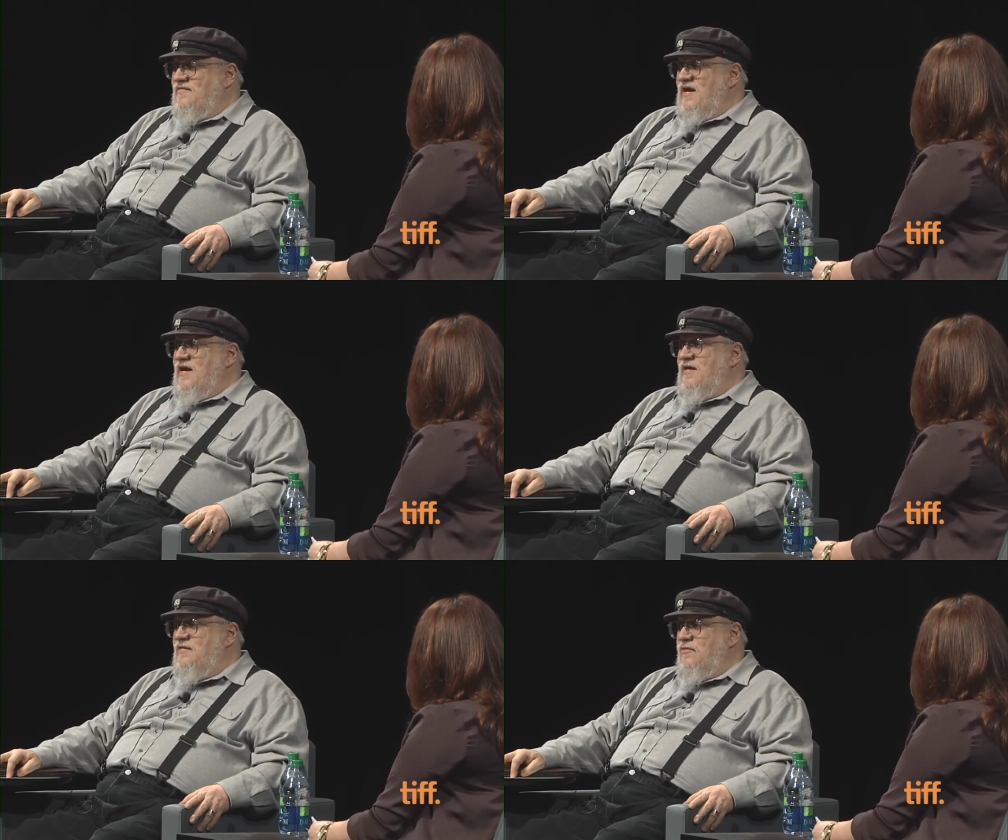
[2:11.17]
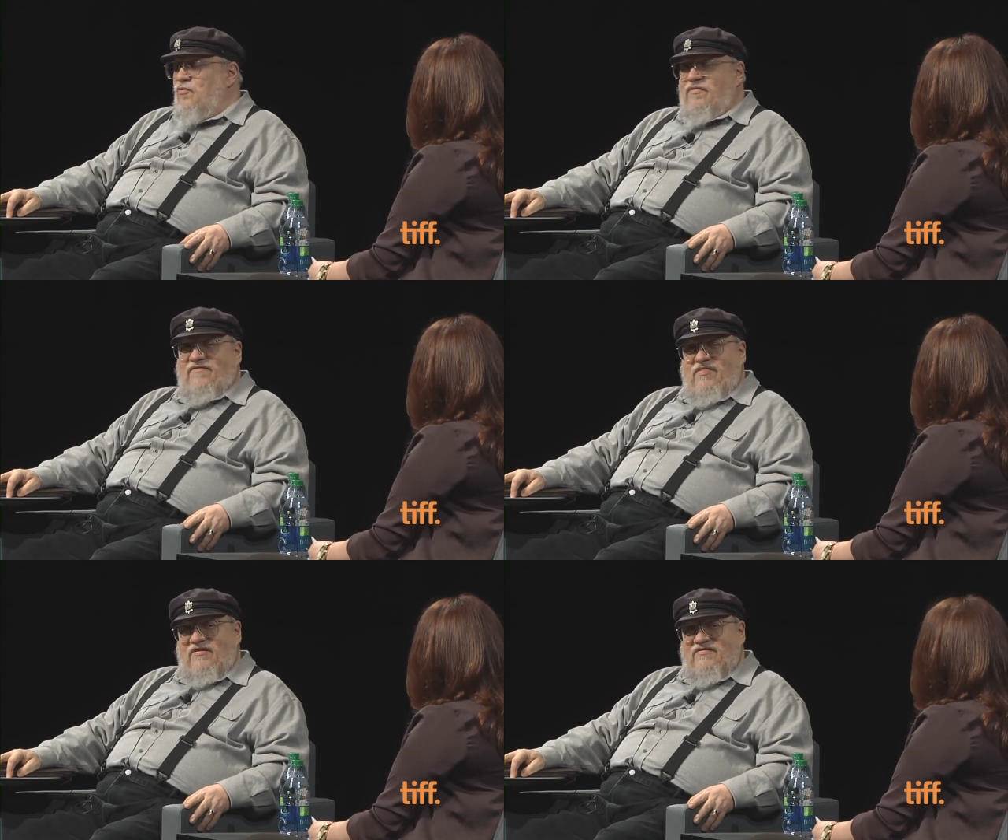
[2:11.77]
the Lord
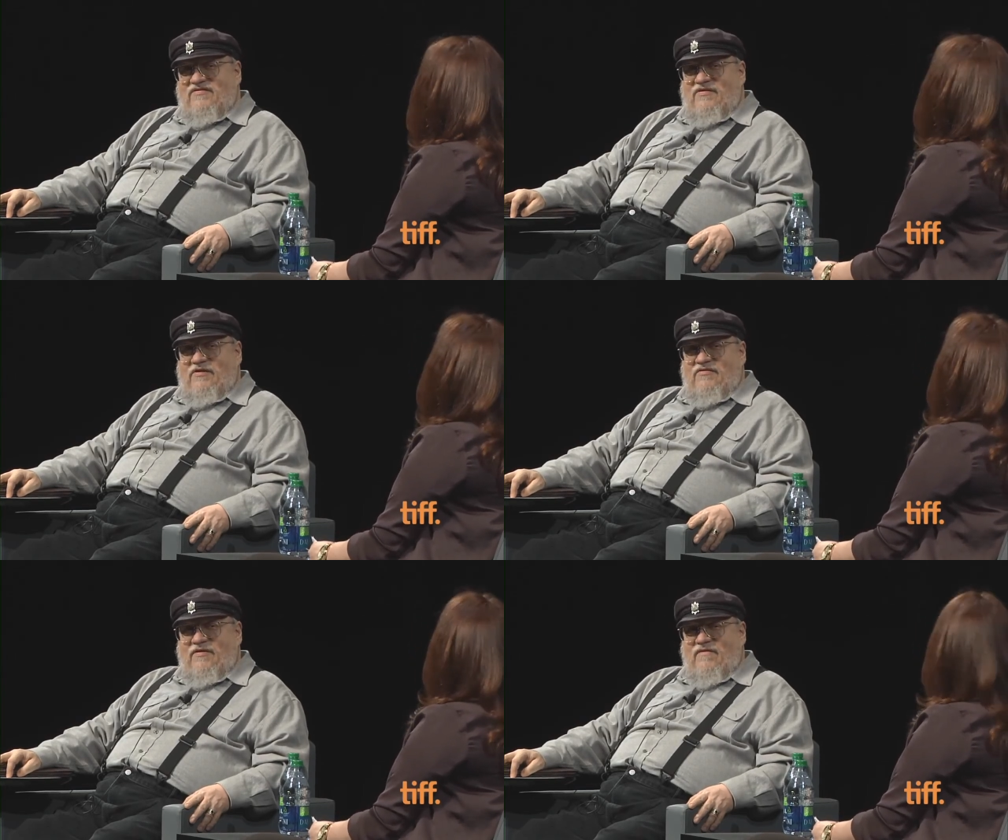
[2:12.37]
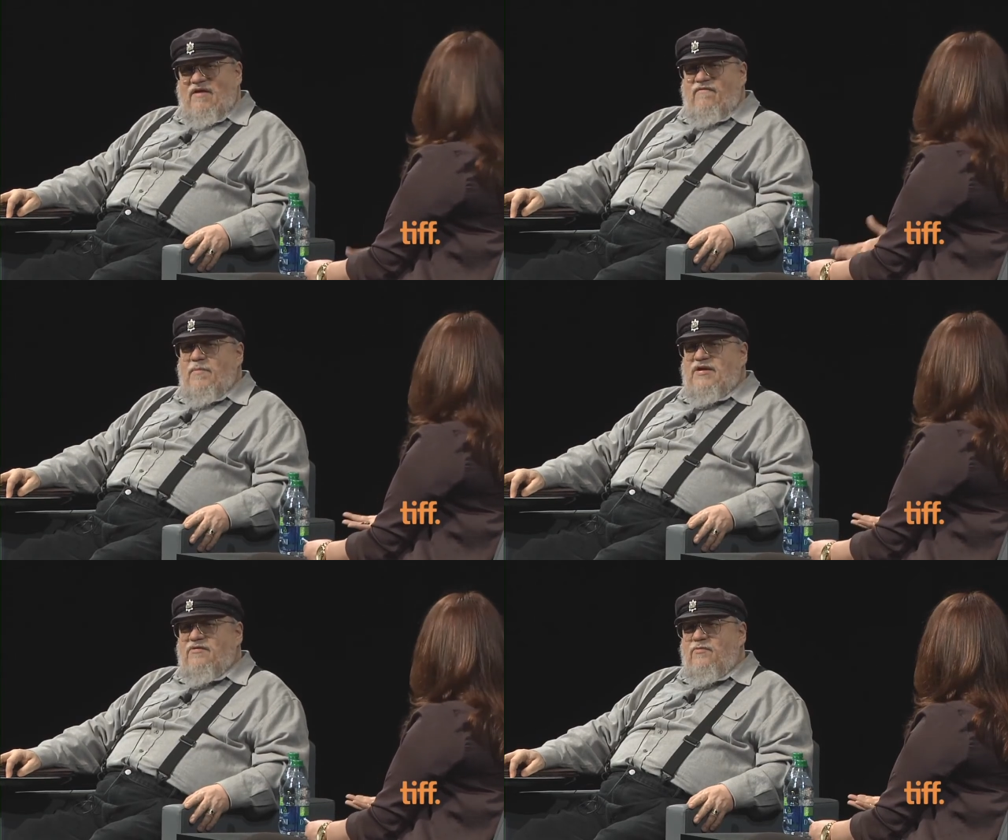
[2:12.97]
of thus and such, have I ever
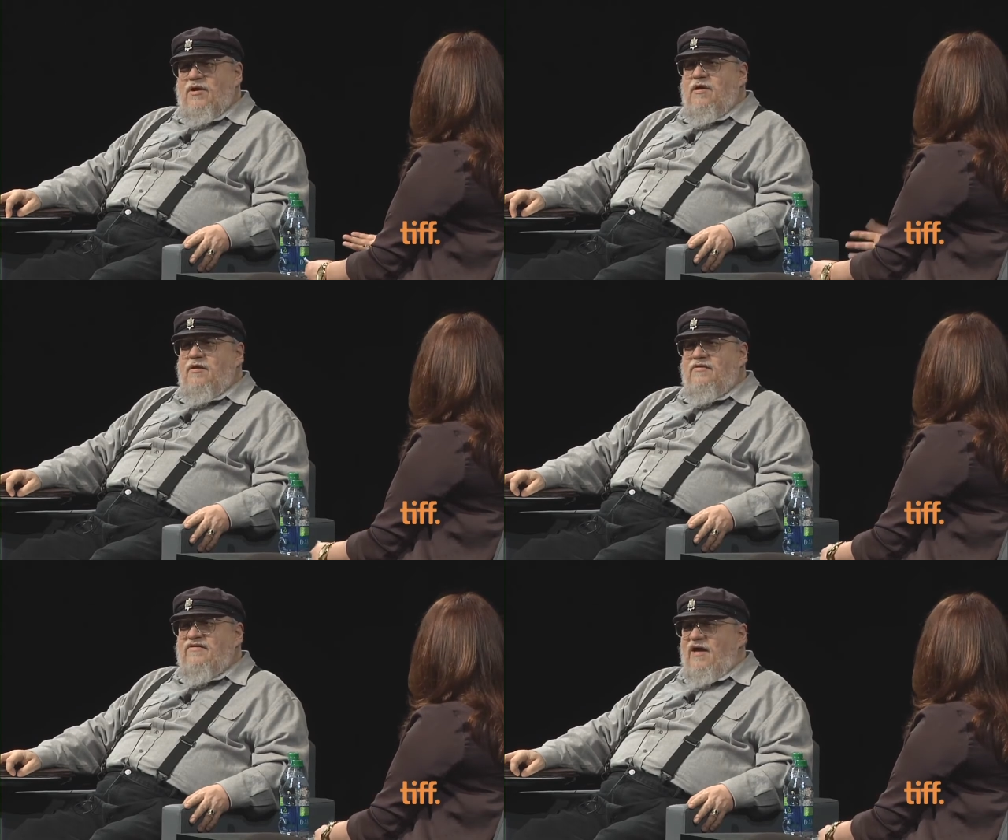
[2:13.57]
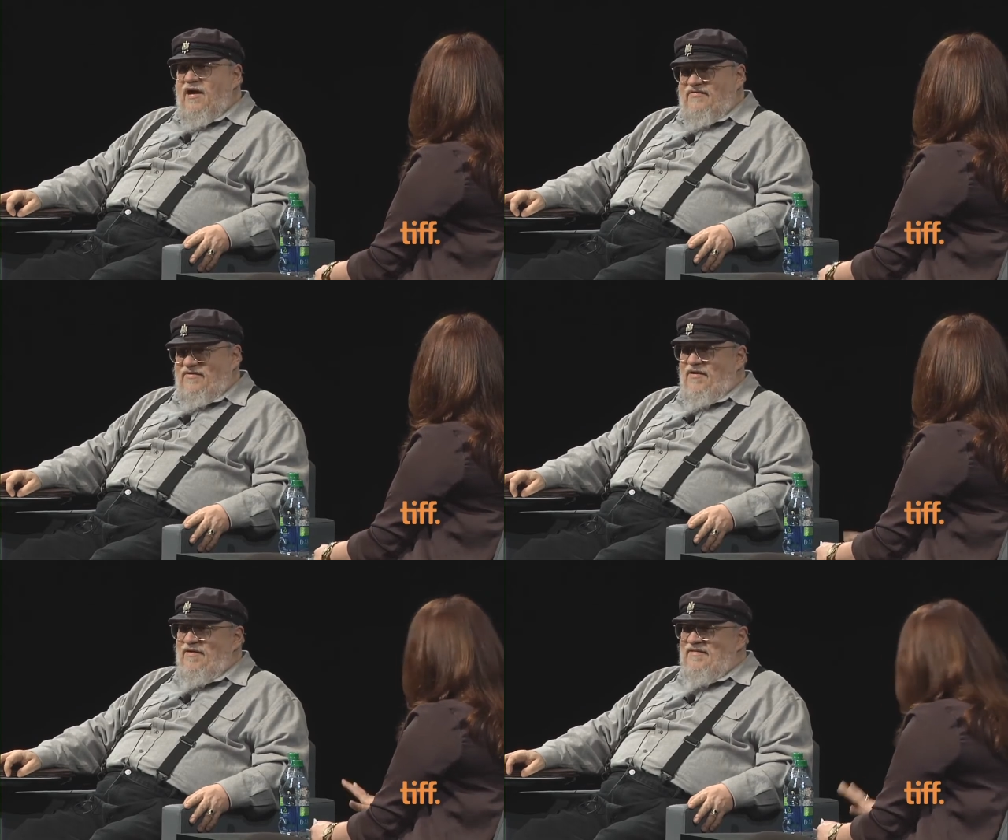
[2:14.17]
mentioned what color his eyes
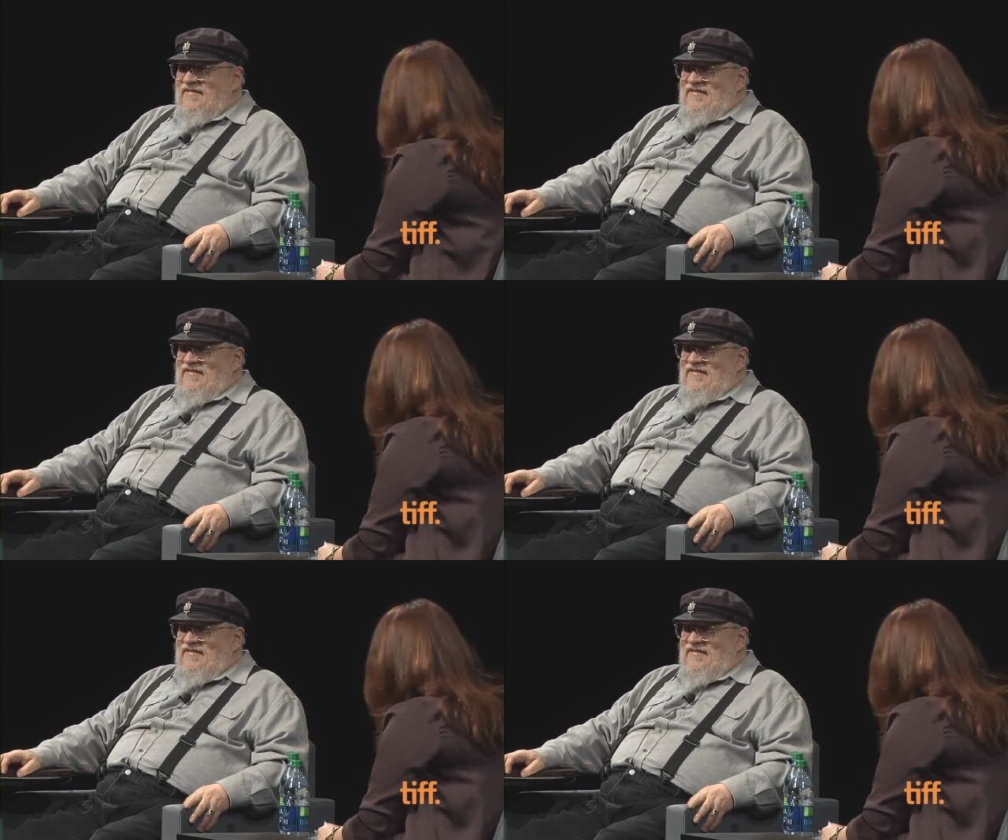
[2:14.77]
are?